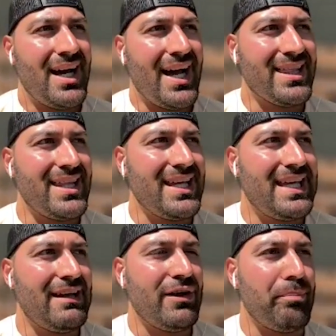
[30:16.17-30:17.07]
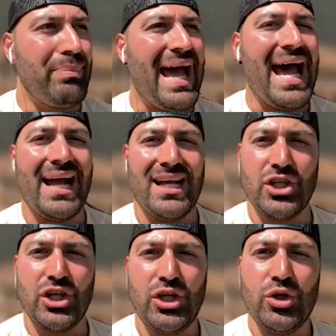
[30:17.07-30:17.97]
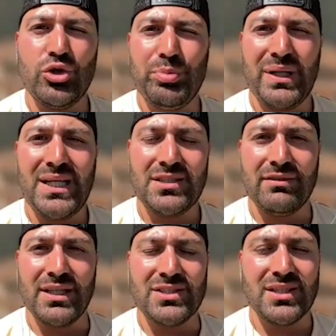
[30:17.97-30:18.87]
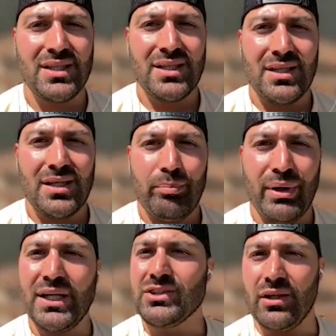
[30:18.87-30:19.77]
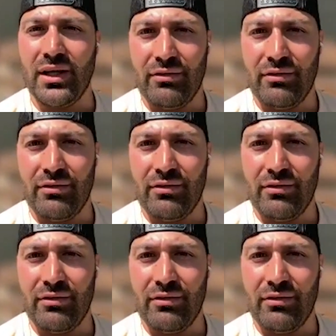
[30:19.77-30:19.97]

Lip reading: I think giving back is a huge piece of this puzzle